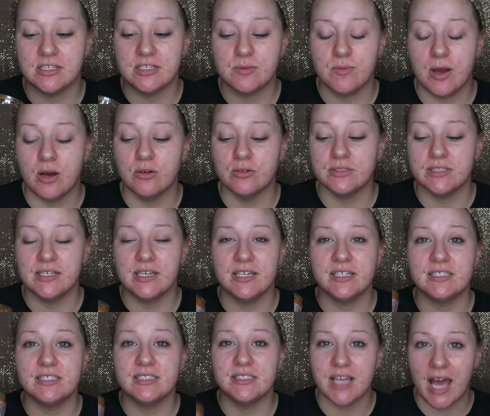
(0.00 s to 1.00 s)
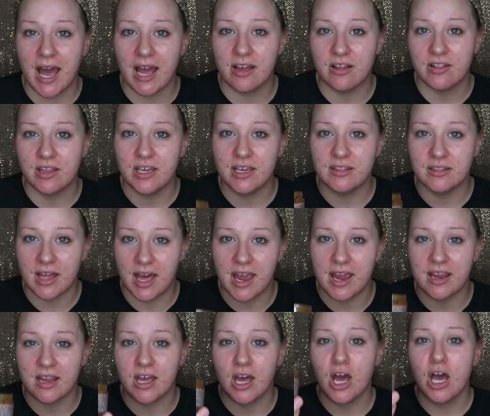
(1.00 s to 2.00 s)
smells exactly
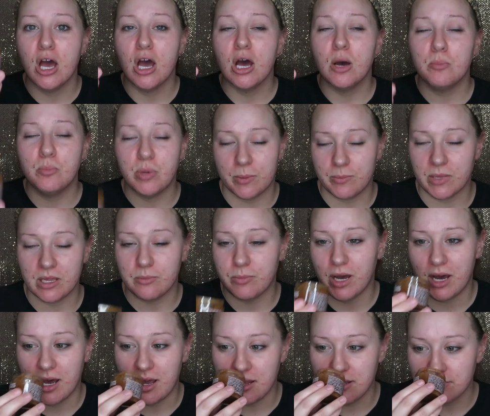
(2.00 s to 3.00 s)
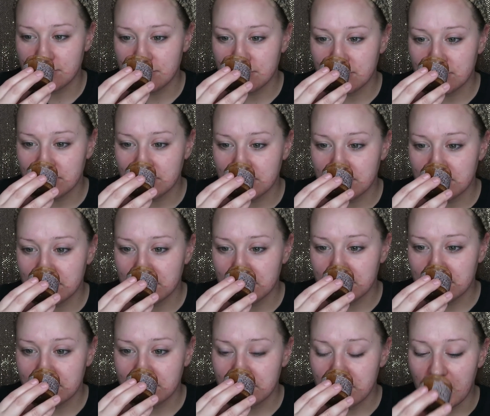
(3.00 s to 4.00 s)
like pumpkin pie.
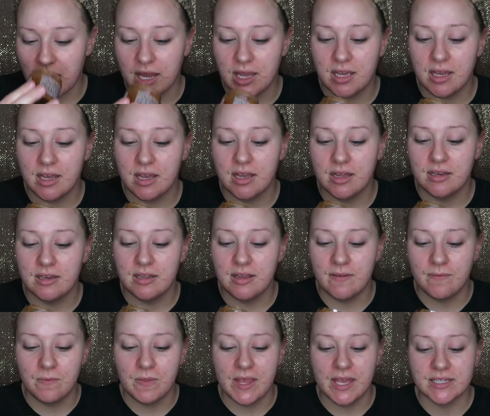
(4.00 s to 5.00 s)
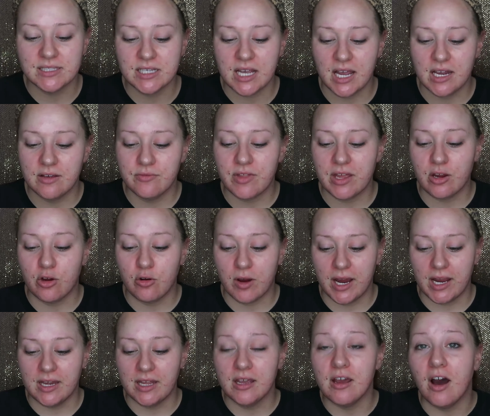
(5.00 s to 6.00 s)
And it's kind of like
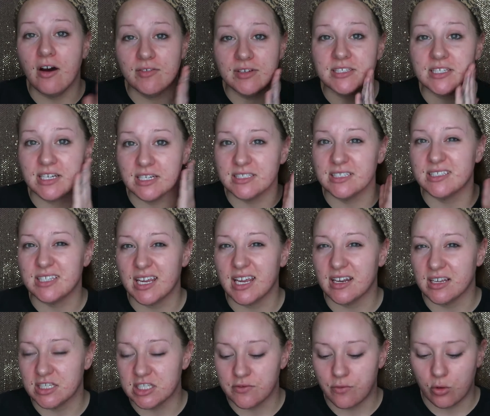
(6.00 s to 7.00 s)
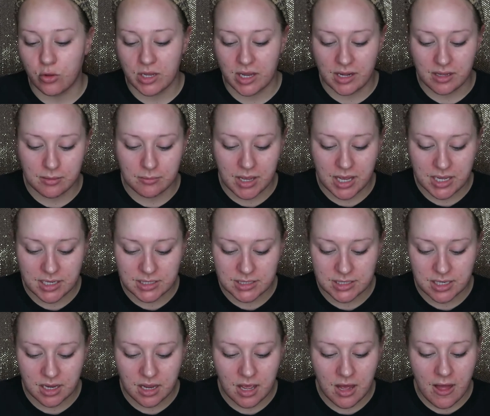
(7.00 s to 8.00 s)
grainy, obviously, because it's like an exfoliating
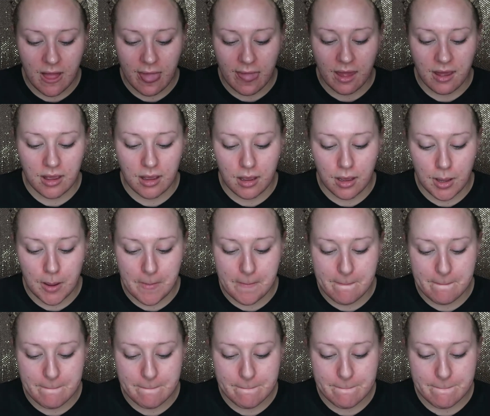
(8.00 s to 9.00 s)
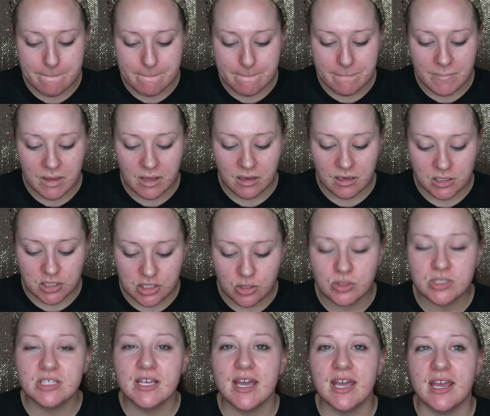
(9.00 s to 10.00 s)
mask. So
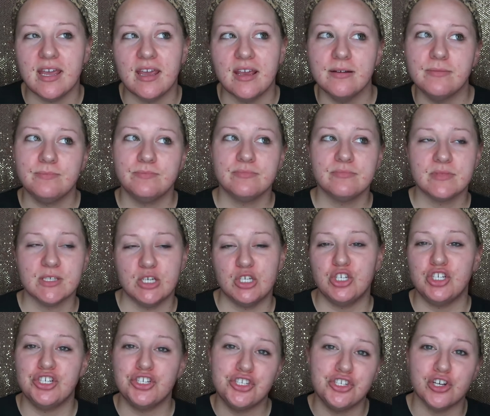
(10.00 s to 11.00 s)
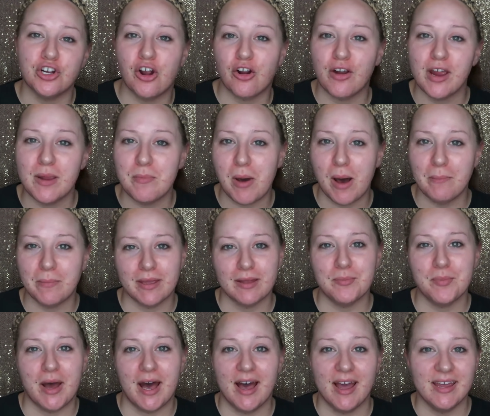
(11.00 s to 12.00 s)
it's like sugary
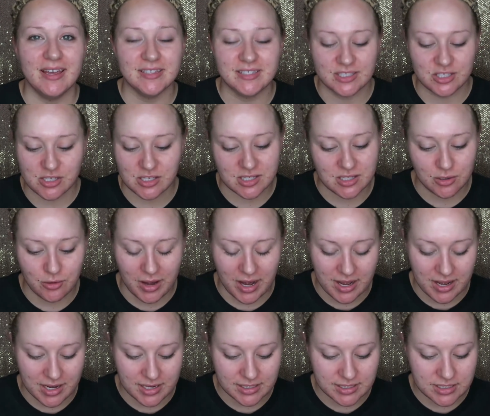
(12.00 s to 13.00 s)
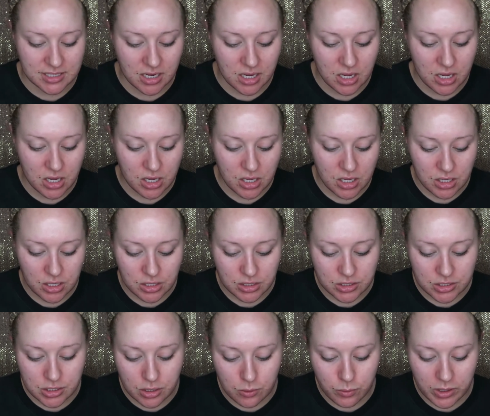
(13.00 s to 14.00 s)
pumpkin pie. It's just the greatest.
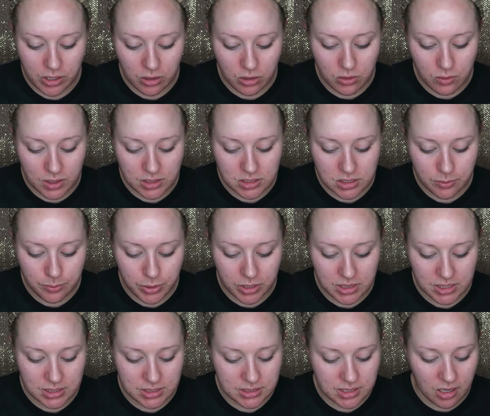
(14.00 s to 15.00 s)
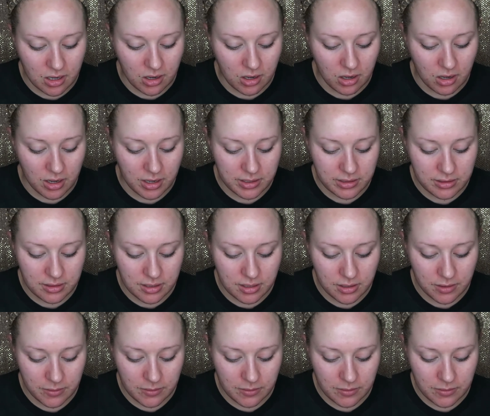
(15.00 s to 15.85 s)
So we are going to put this on.